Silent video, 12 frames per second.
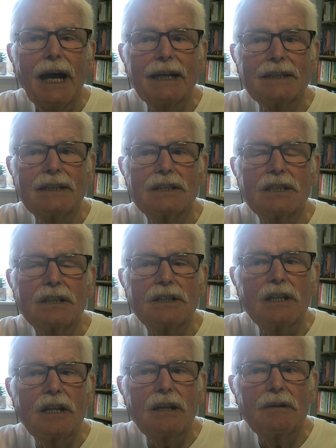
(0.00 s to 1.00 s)
And
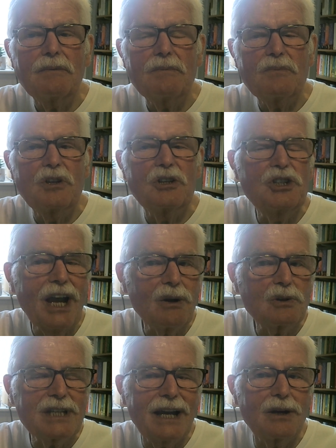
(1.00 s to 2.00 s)
the, the
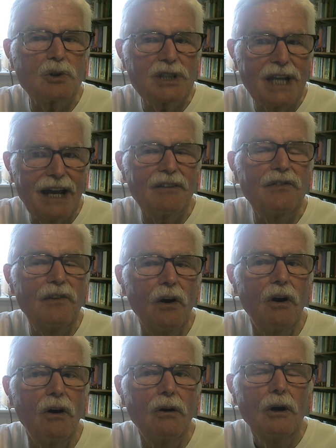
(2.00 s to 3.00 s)
shout outs are
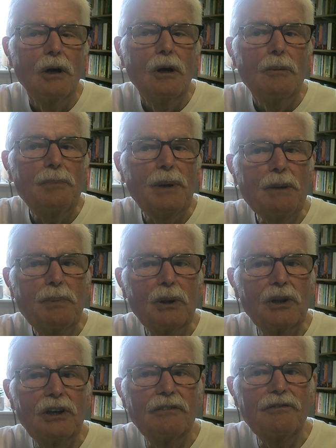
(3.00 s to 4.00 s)
for
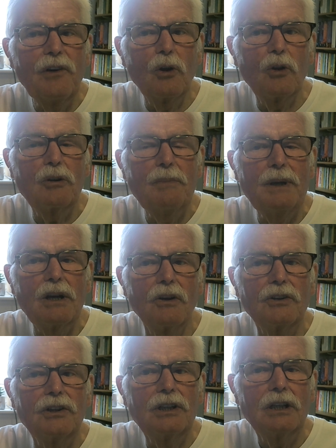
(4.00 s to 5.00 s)
people that have followed me
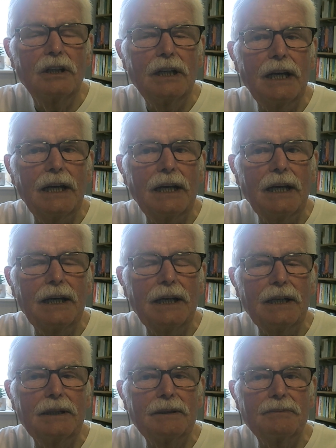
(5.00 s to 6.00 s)
on.
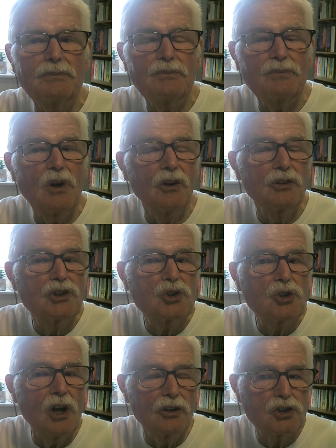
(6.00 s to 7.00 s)
Uh, on
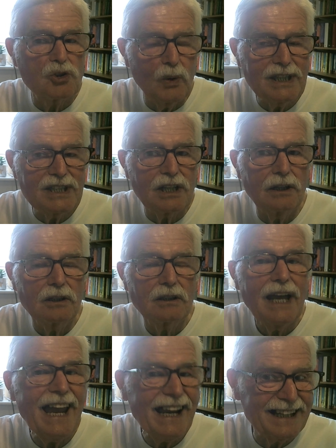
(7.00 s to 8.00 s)
on Twitter,
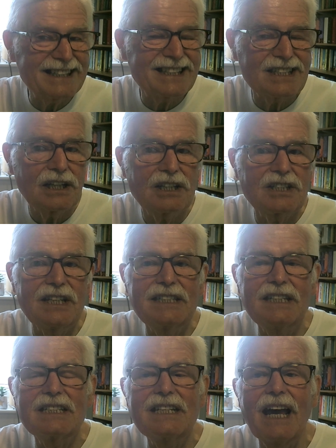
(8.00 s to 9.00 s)
X as
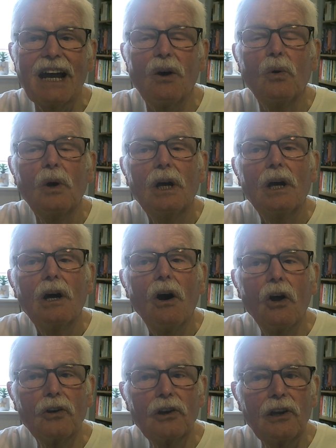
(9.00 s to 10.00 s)
it is now,
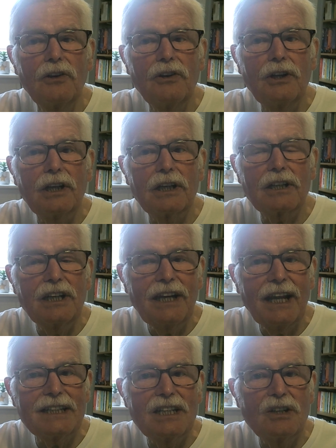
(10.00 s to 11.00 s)
on uh,
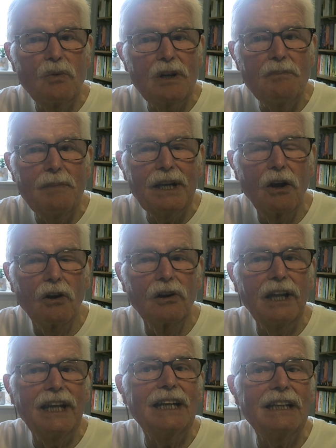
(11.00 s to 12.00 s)
connected with me on
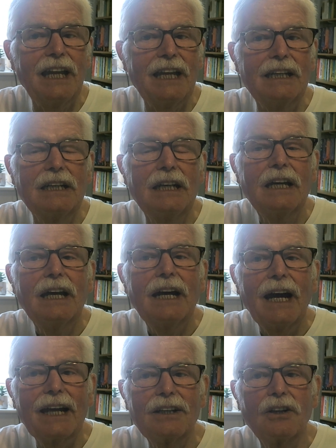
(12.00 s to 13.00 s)
LinkedIn,
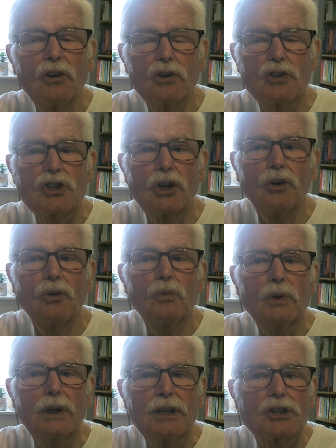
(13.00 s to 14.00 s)
and
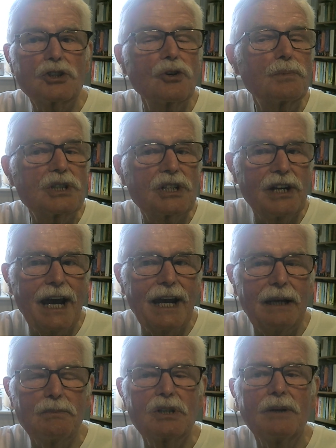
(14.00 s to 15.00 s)
also uh,
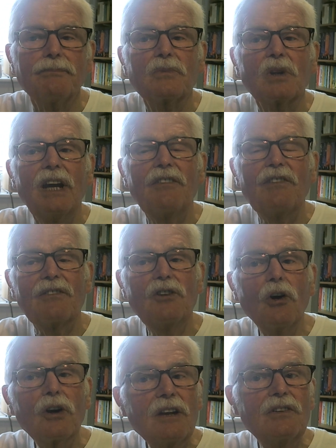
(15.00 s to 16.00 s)
subscribed. If I've
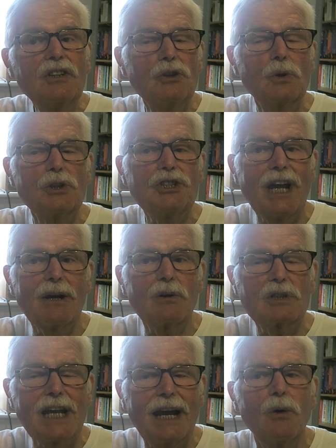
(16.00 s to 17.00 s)
not given you a
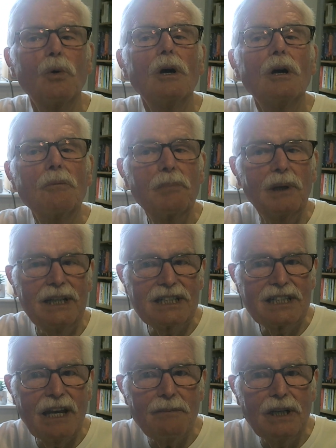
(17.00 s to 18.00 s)
shout out,
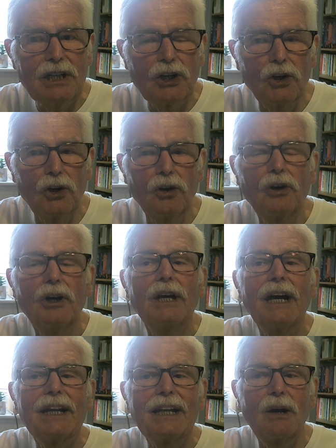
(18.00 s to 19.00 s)
please let me know
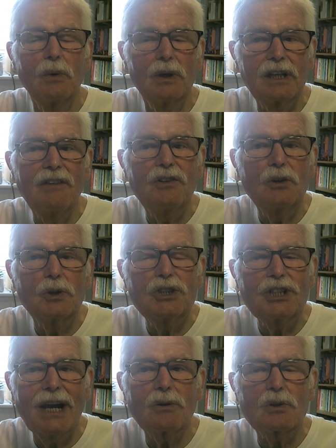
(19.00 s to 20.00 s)
and I will give you a
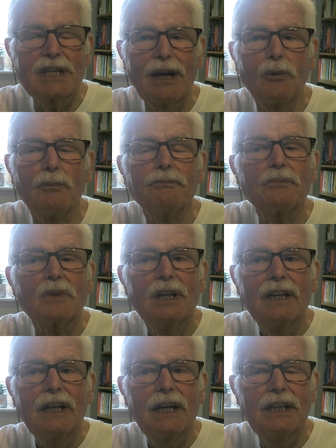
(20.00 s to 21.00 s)
shout out.
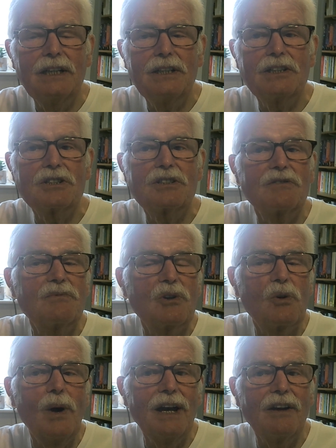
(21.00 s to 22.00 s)
And there's a,
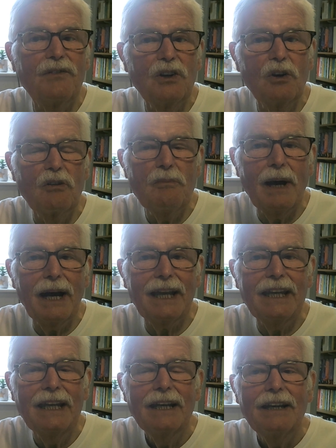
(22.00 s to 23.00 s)
quite a few of
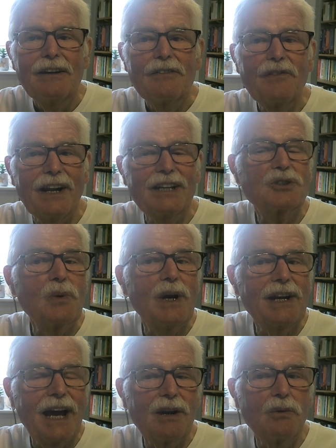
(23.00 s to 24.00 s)
my friends
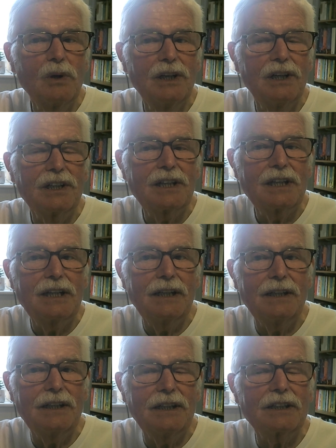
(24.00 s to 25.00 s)
where I work uh,
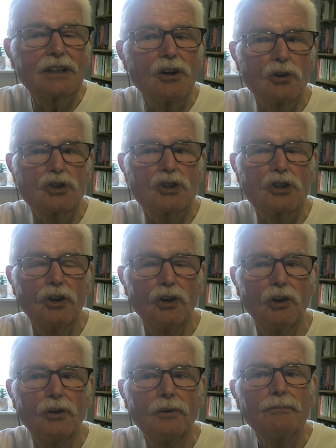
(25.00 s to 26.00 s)
at
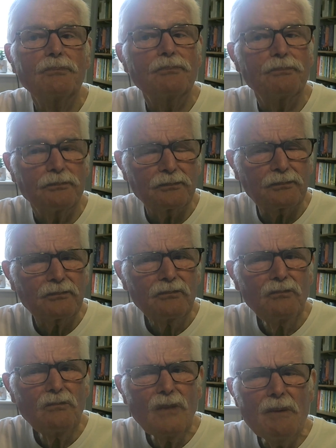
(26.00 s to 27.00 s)
Costco,
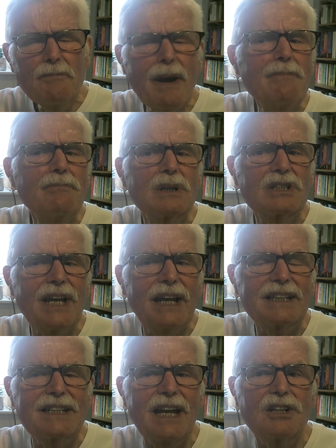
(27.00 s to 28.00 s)
members,
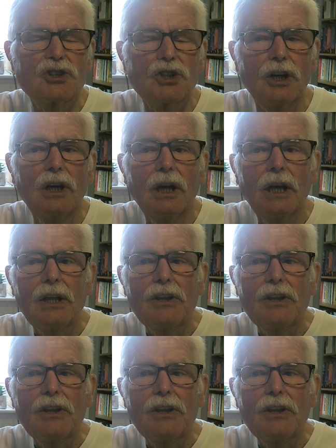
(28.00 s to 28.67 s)
etc.,